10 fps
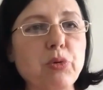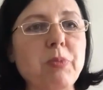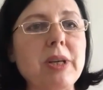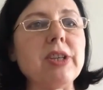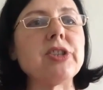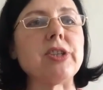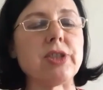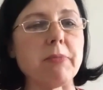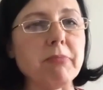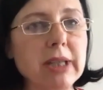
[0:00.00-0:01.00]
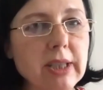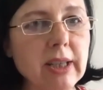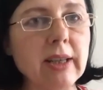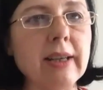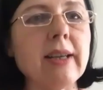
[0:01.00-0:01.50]
to be
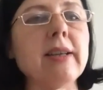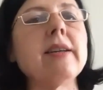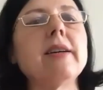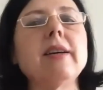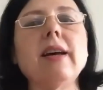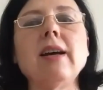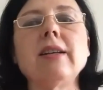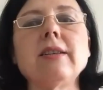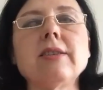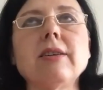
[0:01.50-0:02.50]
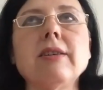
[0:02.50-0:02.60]
systematically and